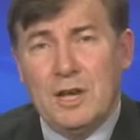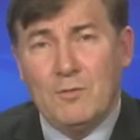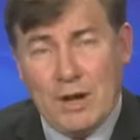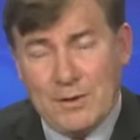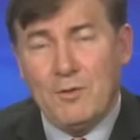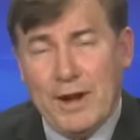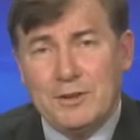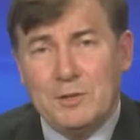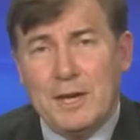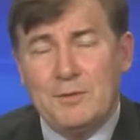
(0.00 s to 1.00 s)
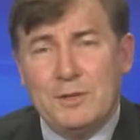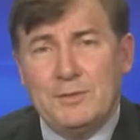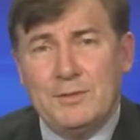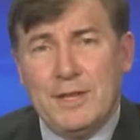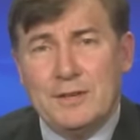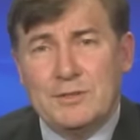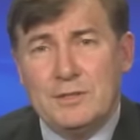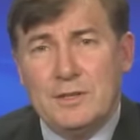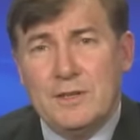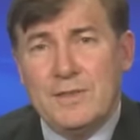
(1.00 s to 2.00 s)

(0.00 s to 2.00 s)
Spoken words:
around about 50,000,